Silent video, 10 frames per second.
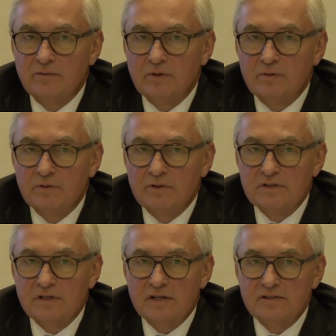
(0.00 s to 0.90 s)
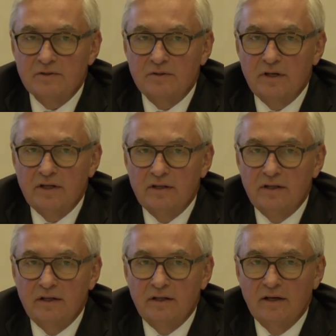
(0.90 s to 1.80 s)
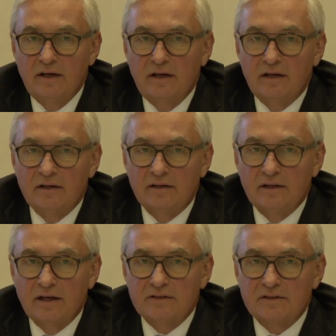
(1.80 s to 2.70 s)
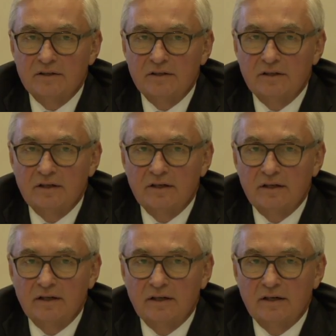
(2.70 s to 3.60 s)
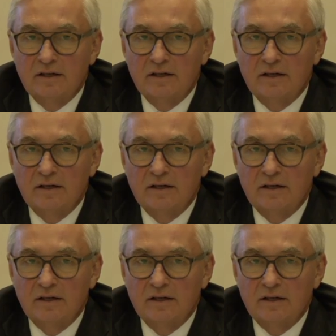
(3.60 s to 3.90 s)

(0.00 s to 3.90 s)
We, we discussed today the intellectual, uh, uh,